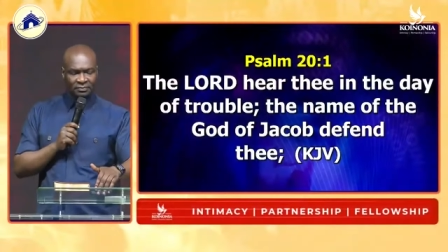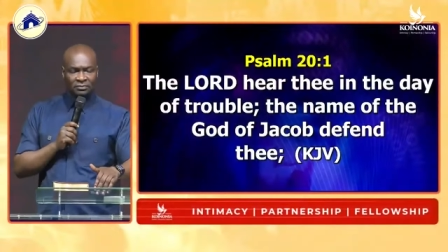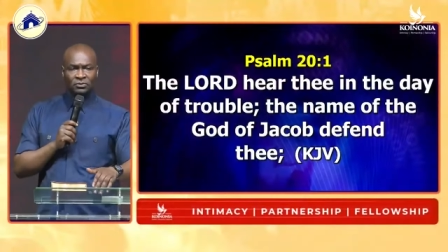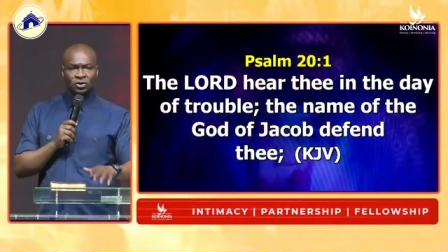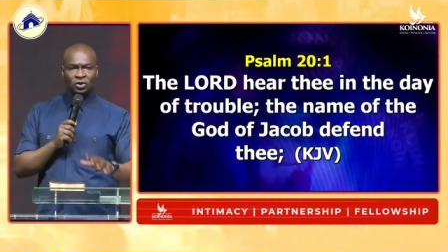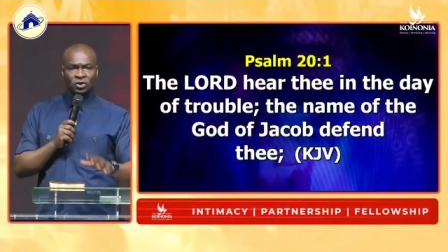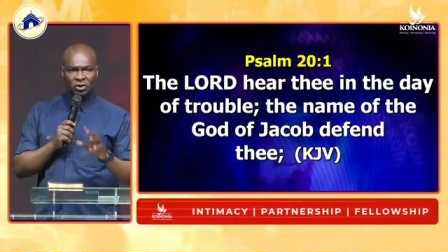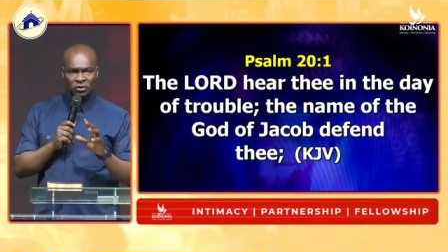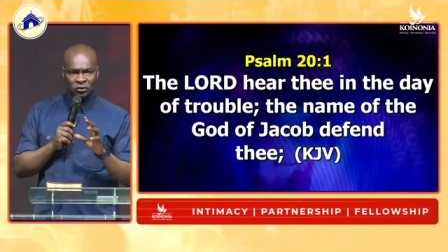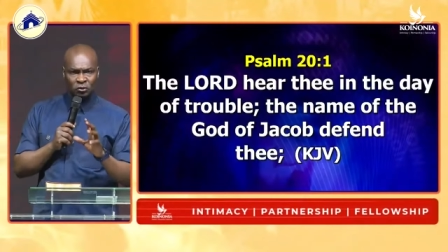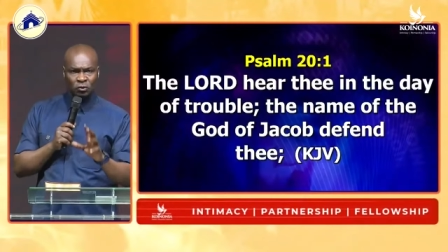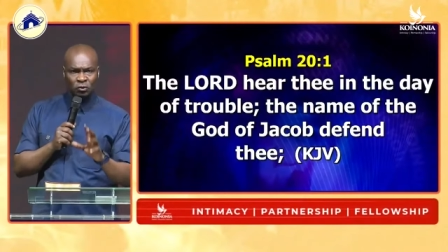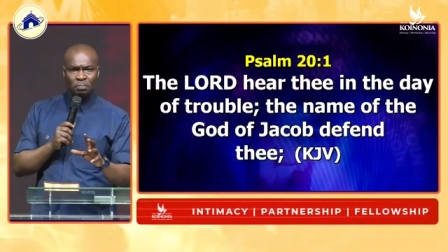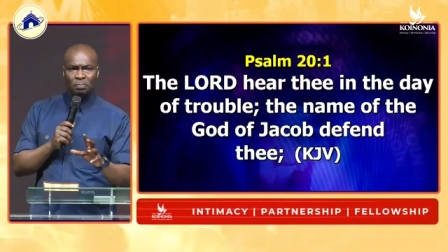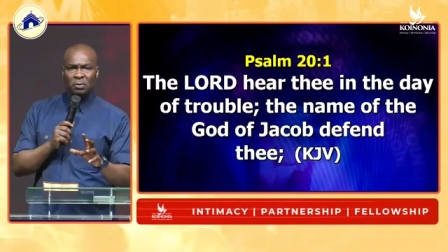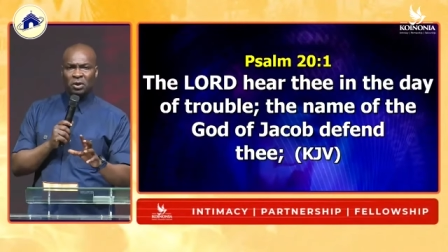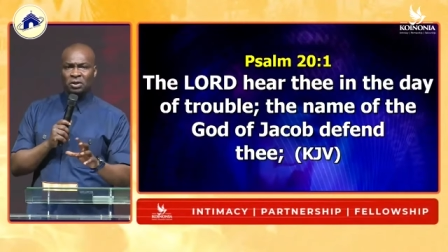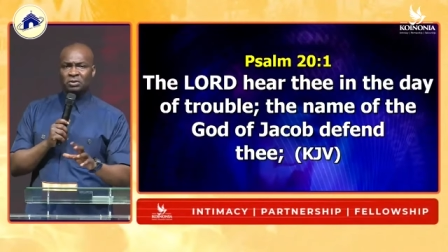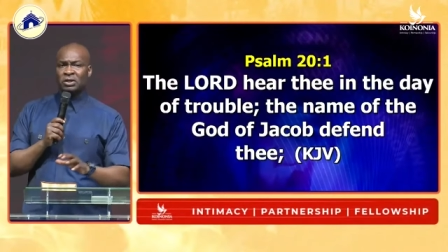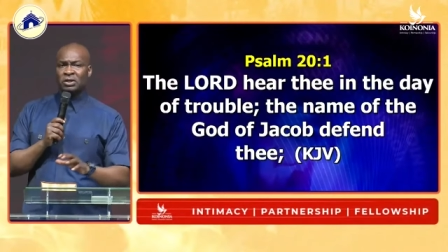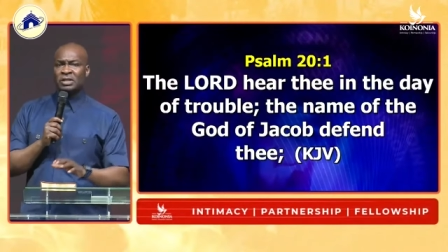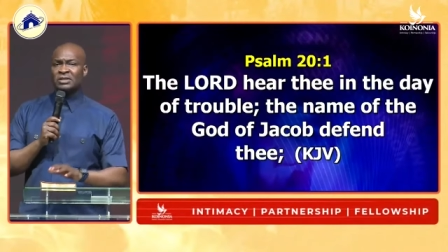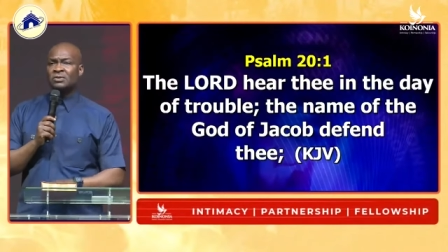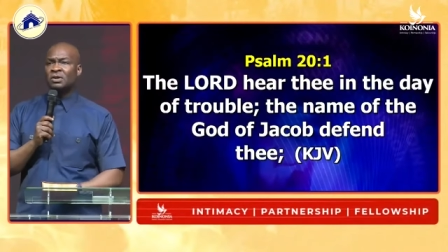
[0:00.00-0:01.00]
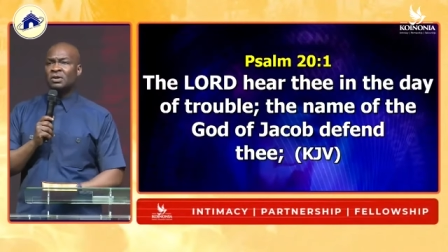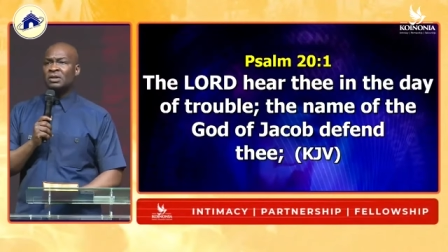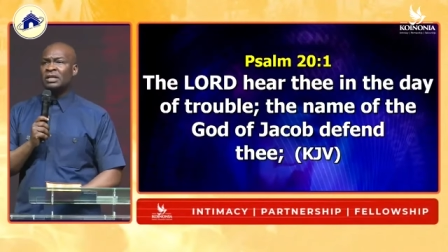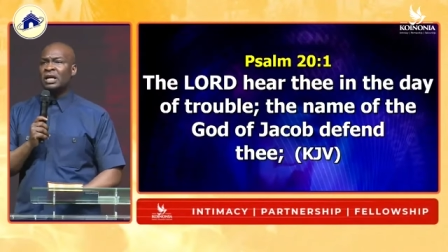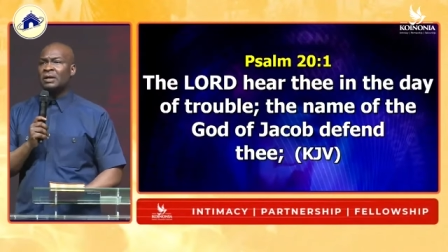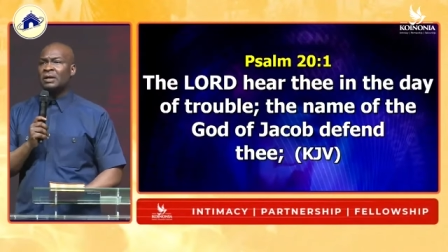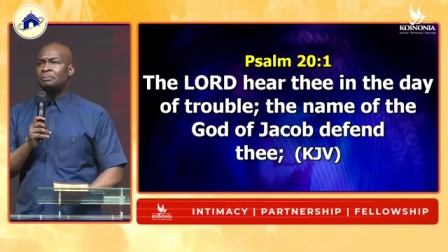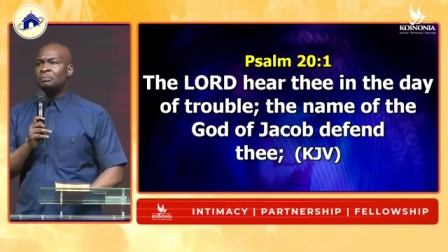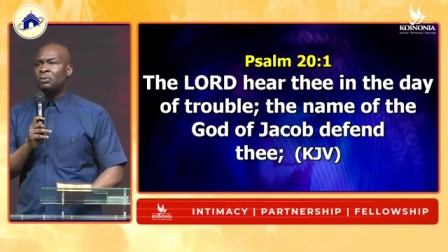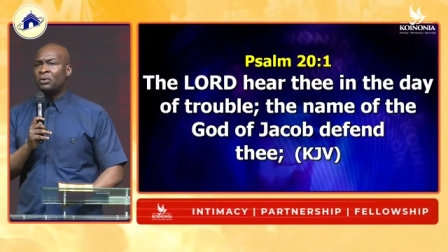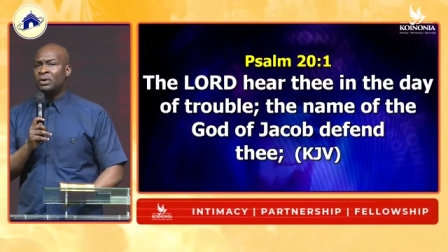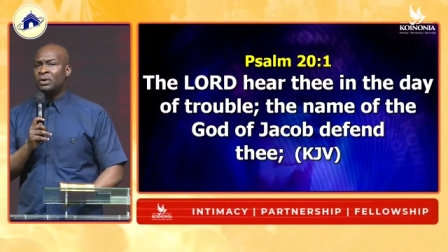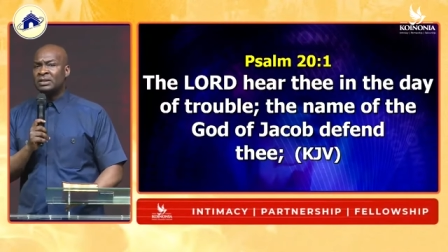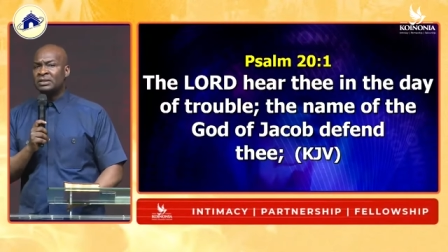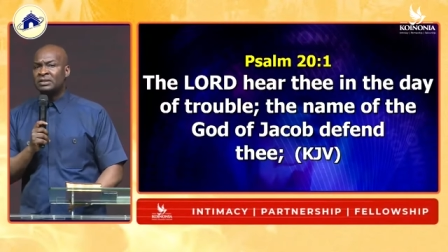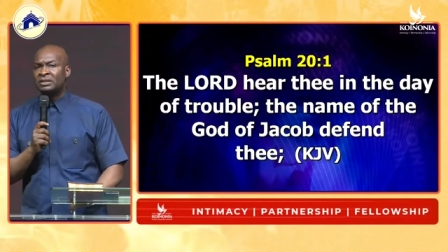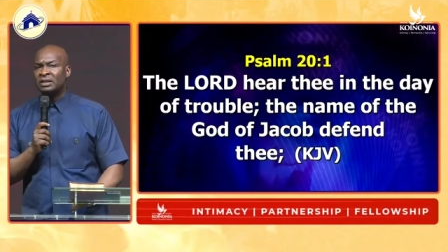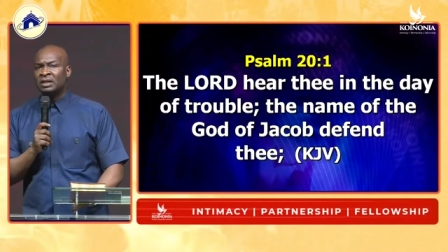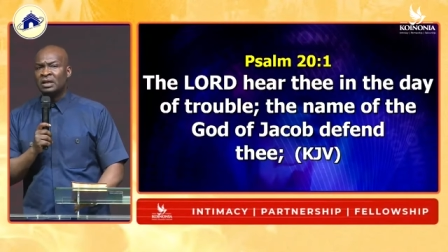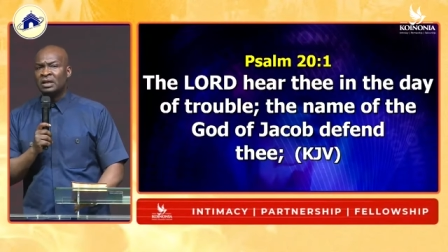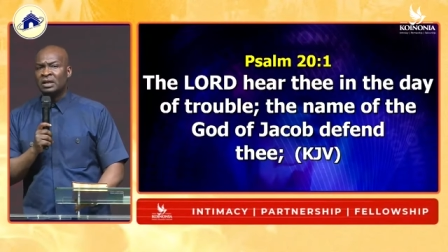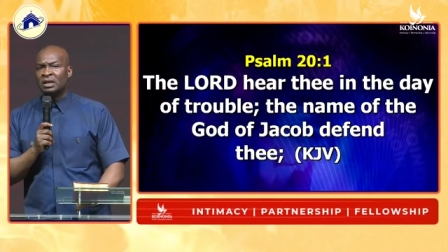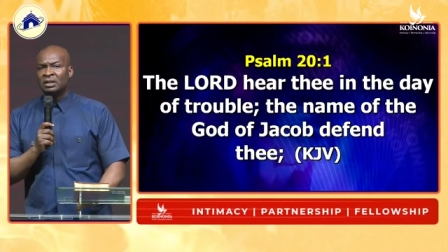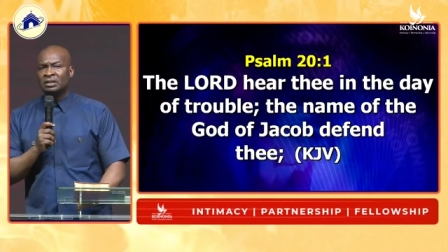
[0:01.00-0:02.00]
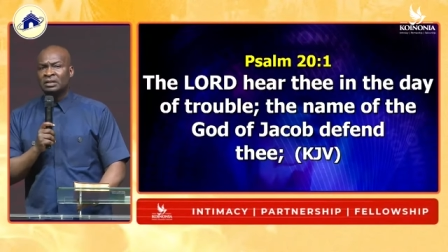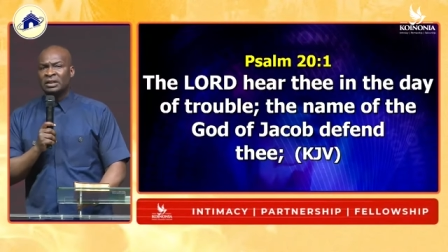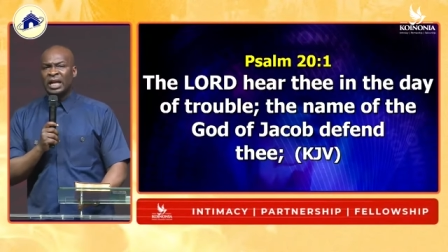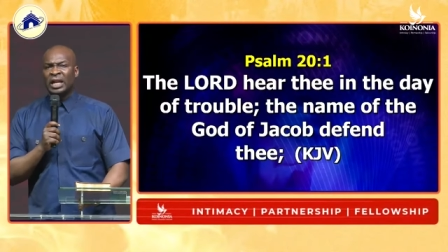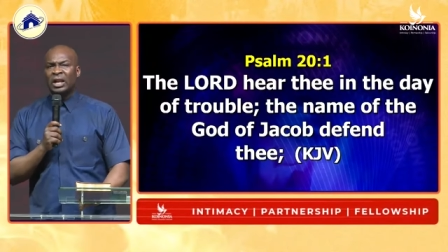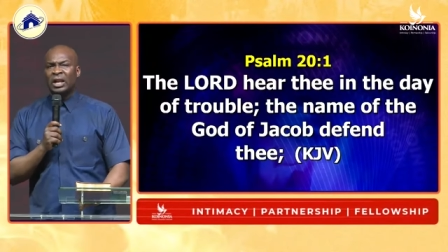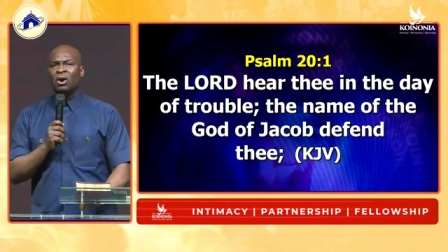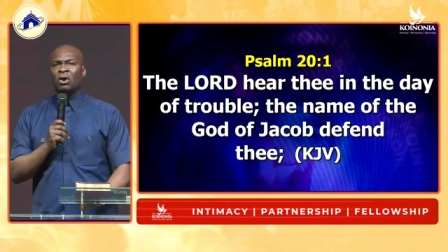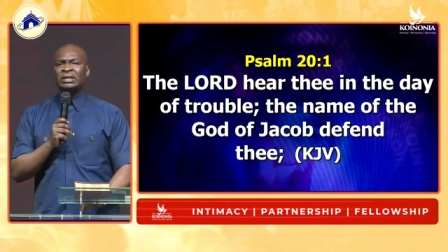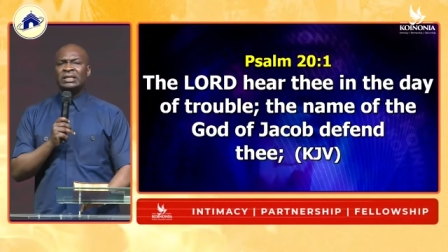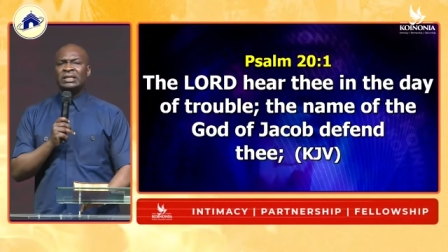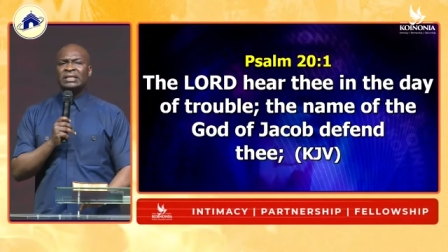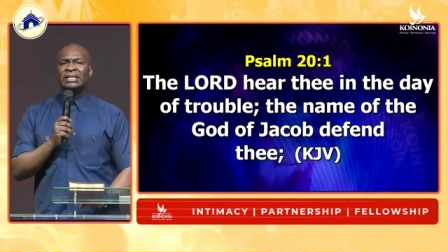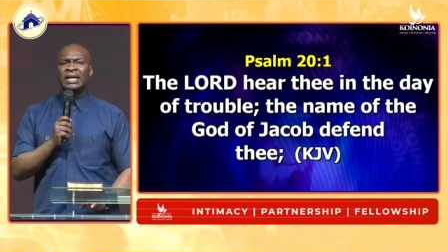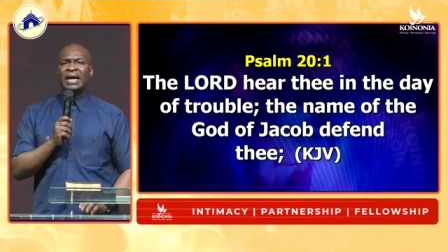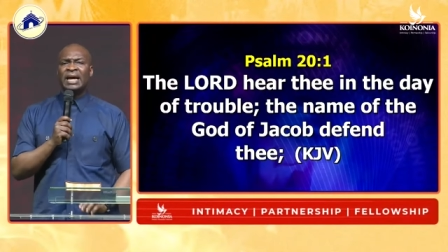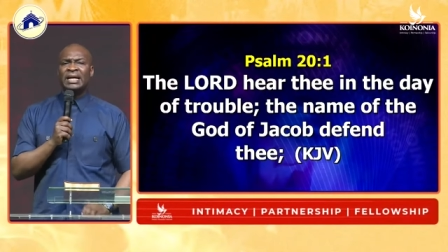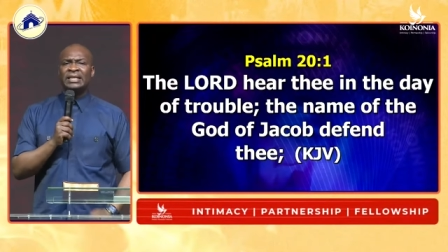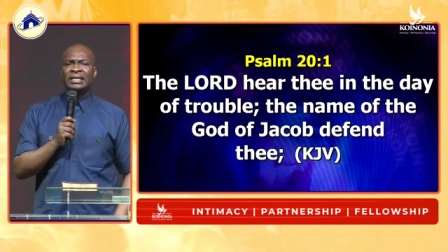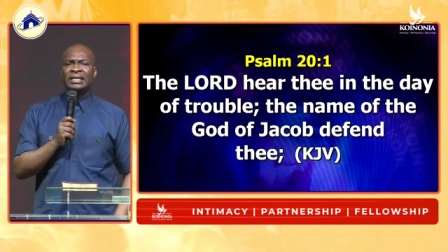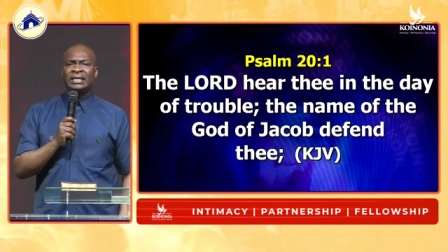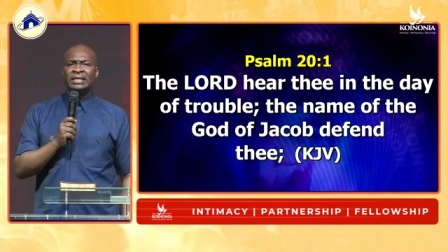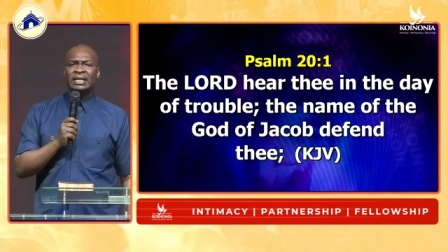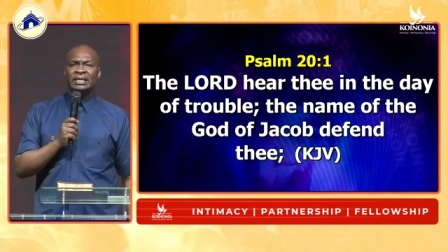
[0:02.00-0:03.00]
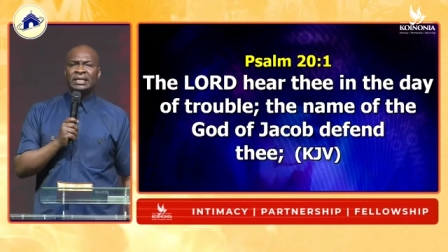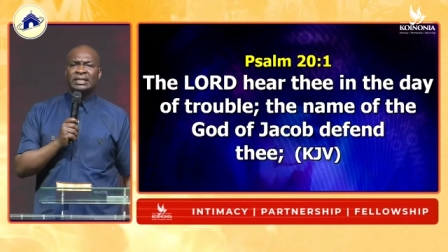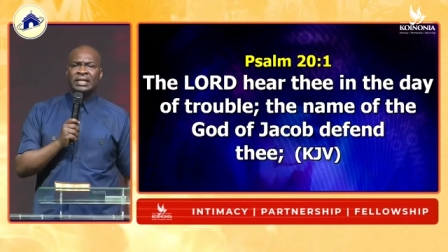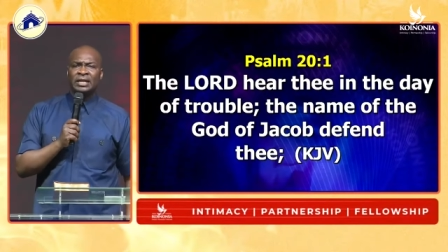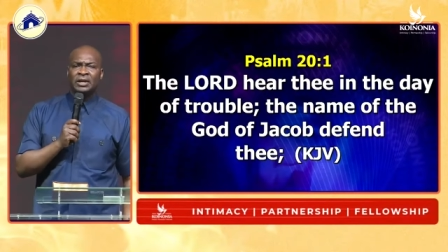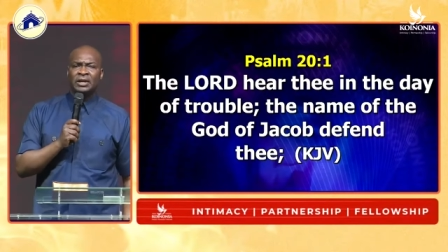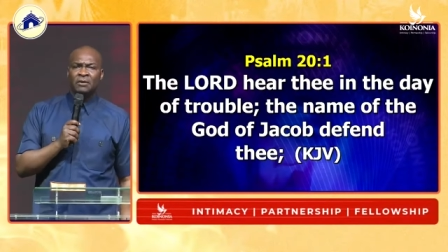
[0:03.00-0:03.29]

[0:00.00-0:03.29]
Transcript: Just to buttress on that point. The Lord hear thee in the day